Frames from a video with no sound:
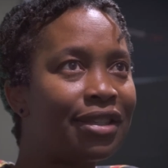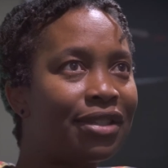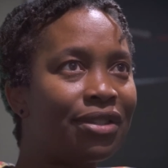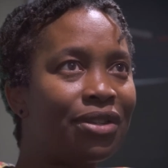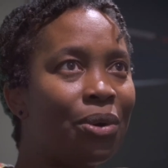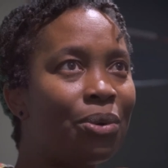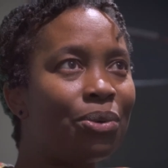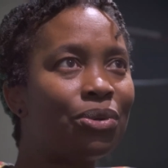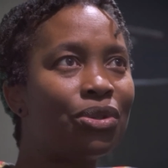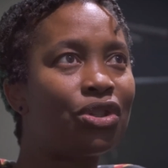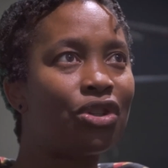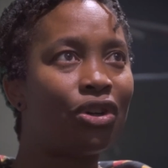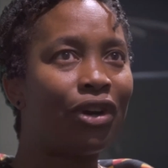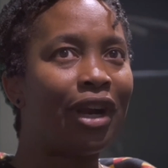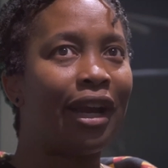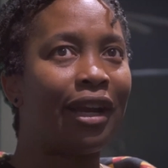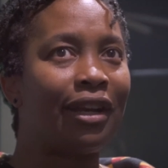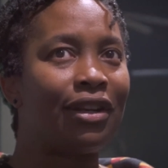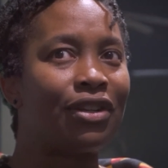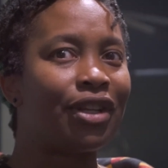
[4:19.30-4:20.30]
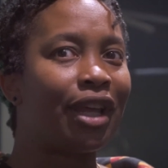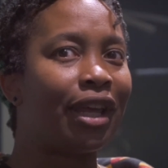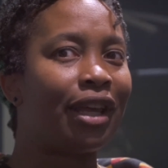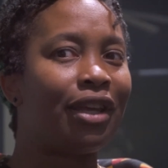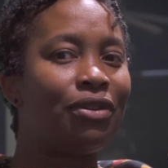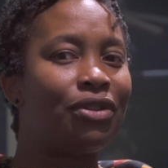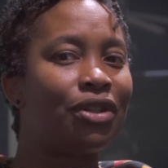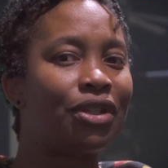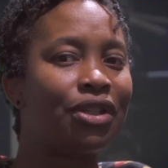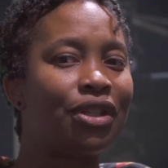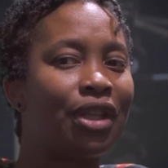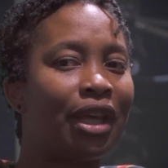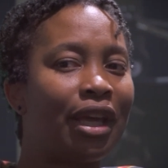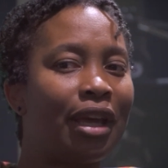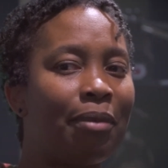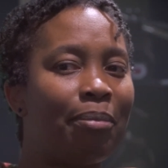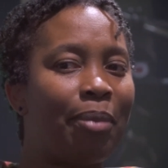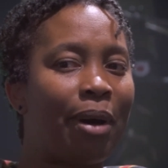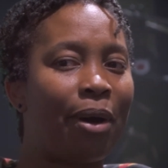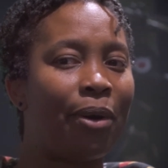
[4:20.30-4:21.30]
so strange. You just think
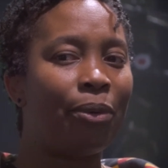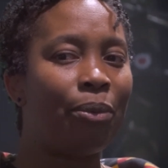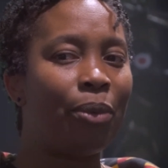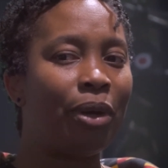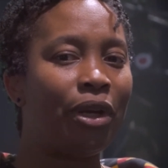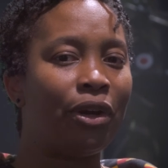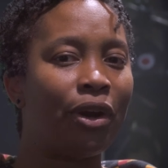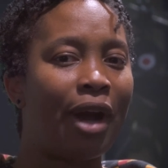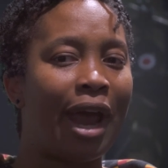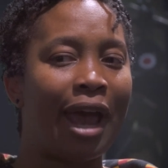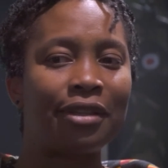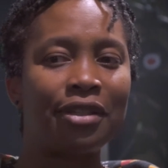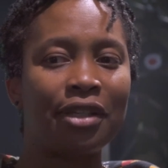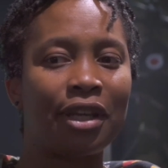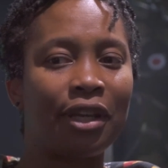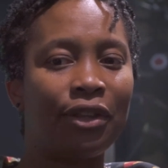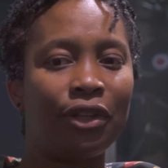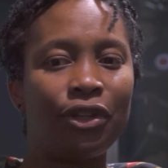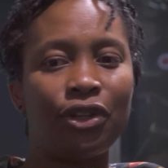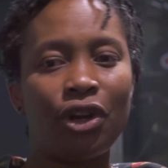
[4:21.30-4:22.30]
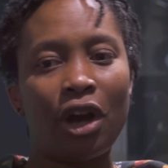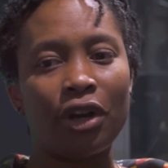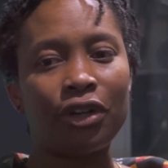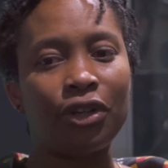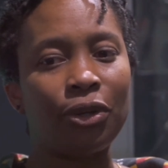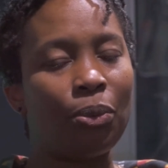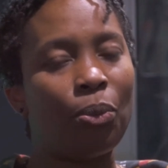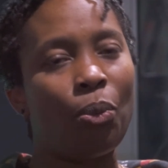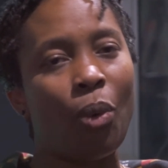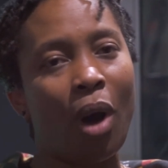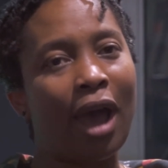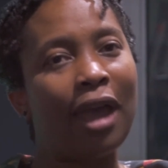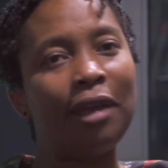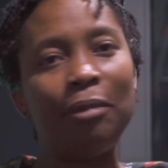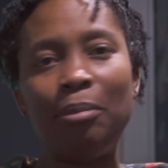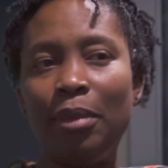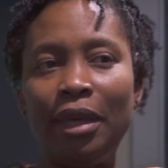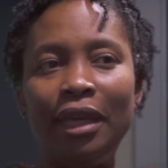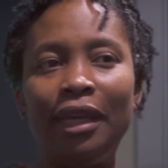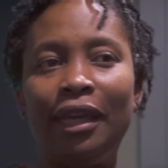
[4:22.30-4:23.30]
about when you're asking the doctor, why
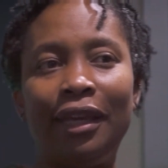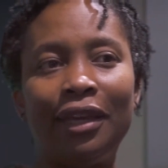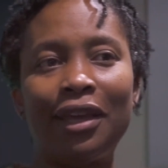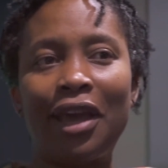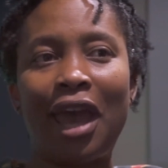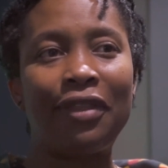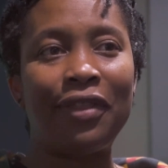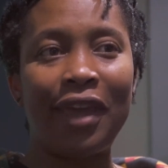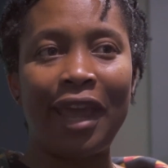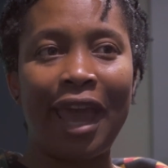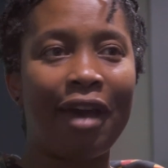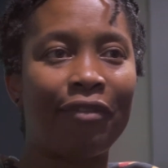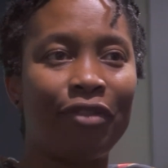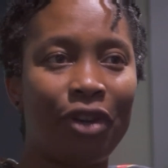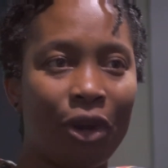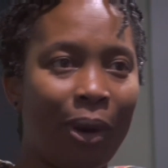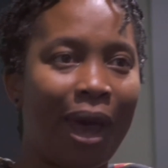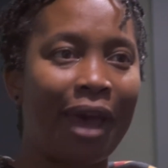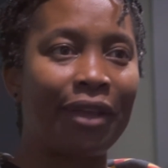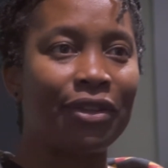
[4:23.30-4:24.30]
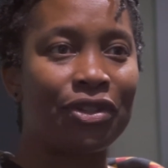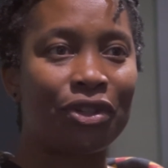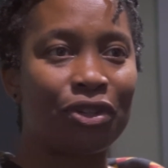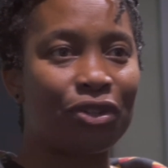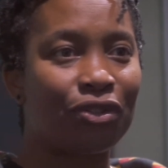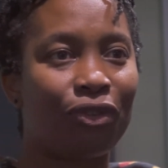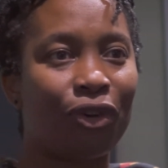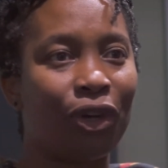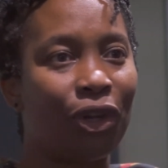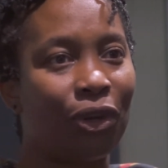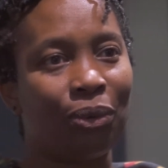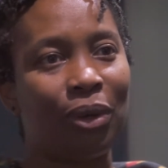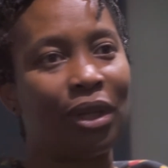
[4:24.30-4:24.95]
me? And they have no answers for you.